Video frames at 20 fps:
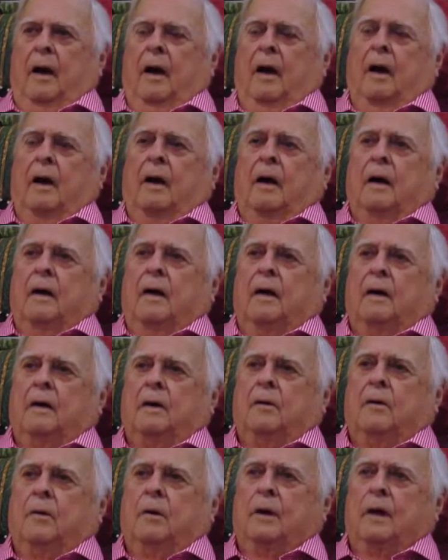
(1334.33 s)
Uh,
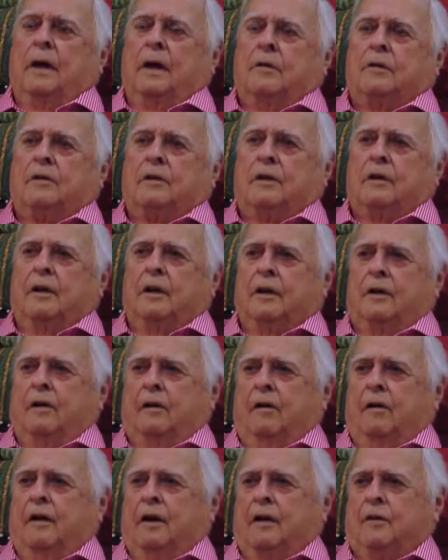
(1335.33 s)
when I was an
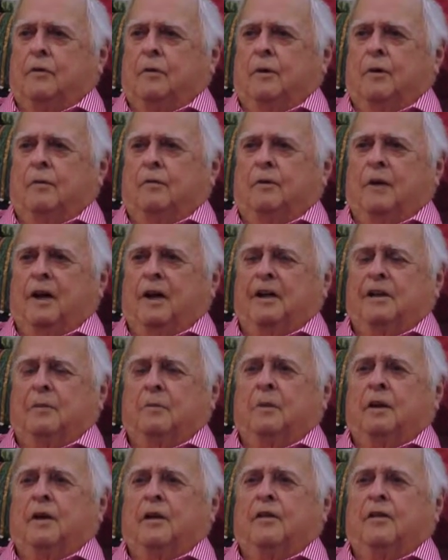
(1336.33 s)
undergraduate at
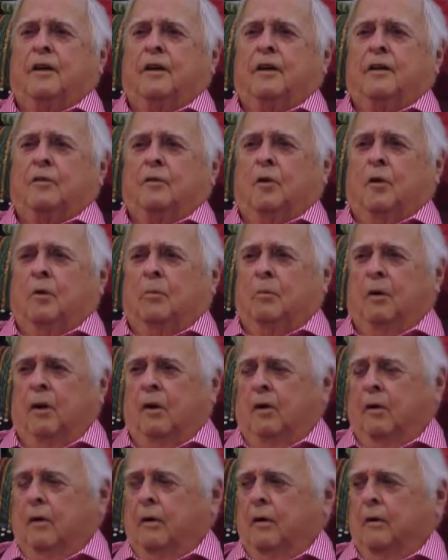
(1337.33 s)
Vanderbilt, things were a
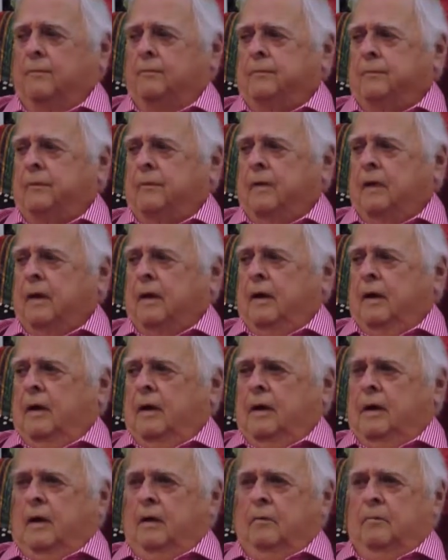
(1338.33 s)
blur
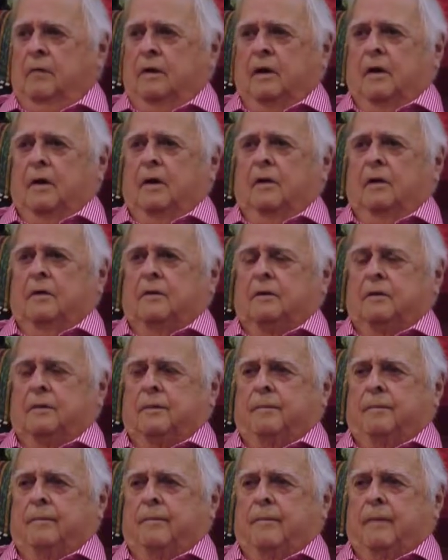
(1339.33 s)
because
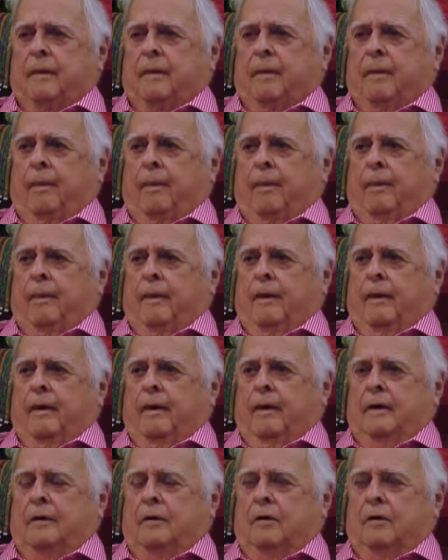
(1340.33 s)

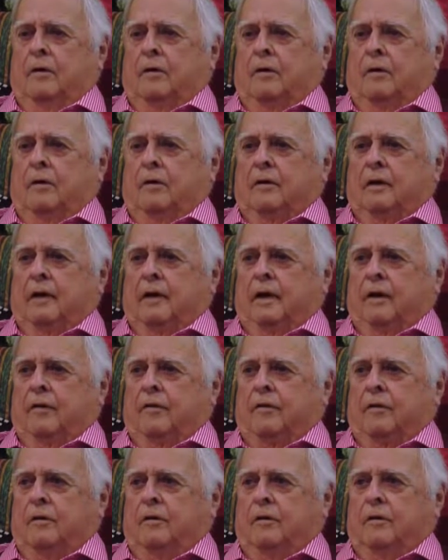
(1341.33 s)
in order to get
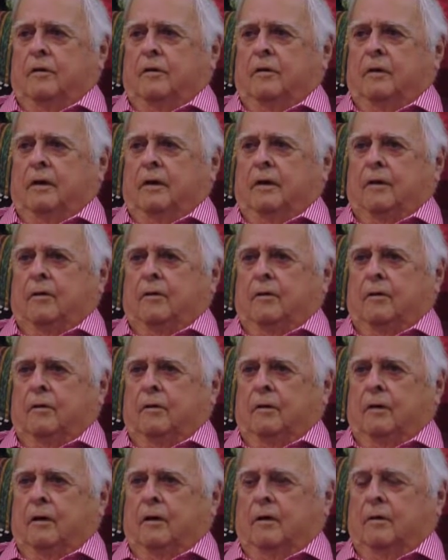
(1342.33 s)
through and
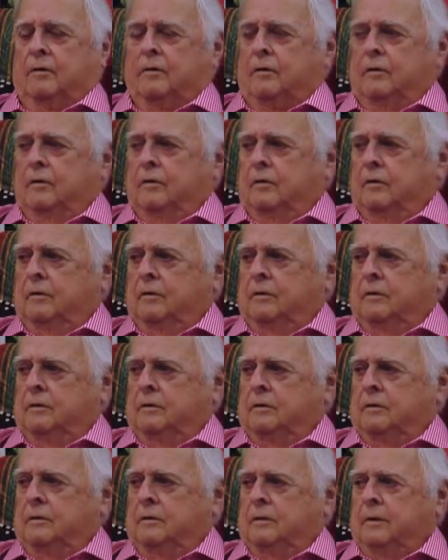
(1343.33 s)
through law school
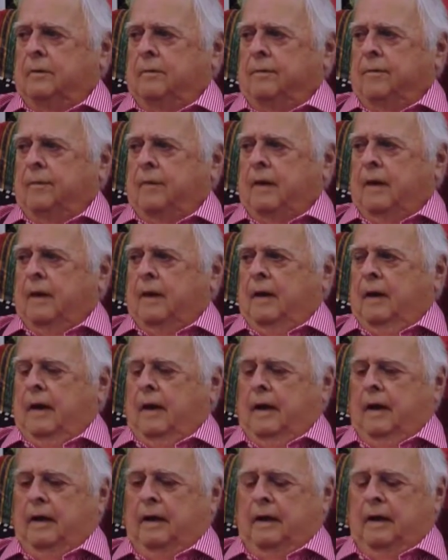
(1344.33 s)

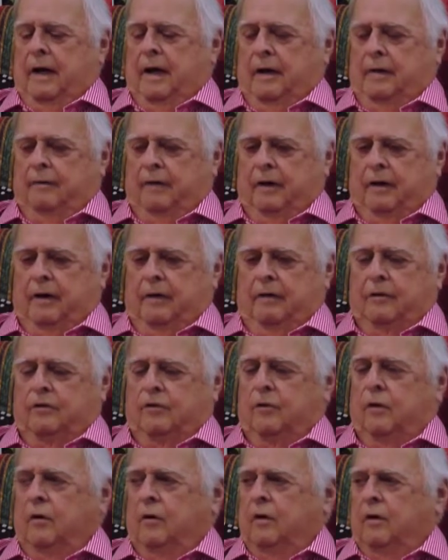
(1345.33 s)
and having
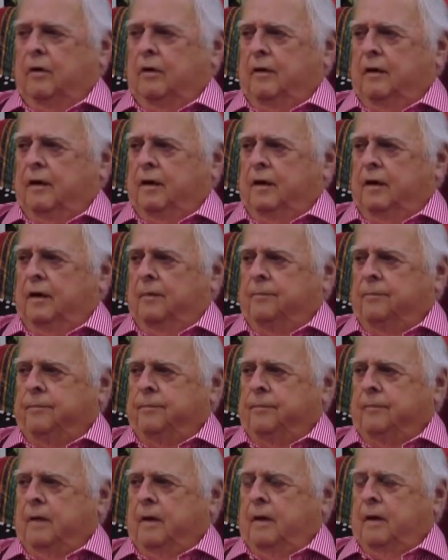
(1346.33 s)
joined the uh,
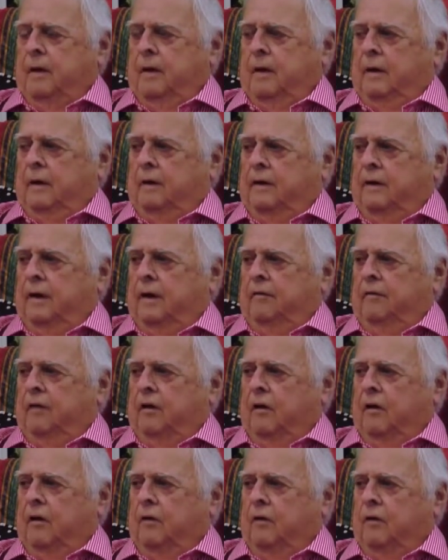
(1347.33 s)
Naval
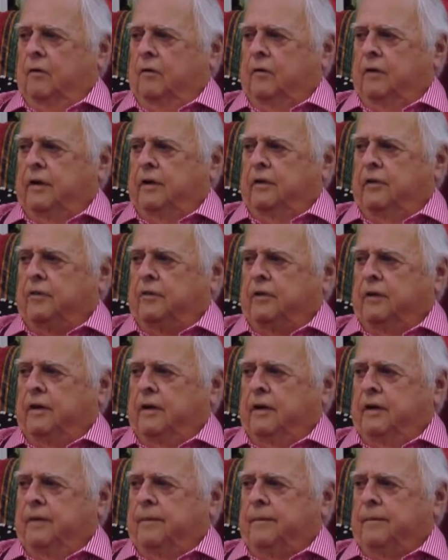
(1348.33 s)

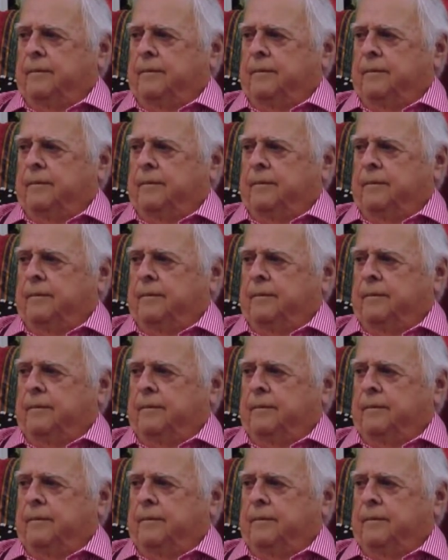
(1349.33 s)
ROTC,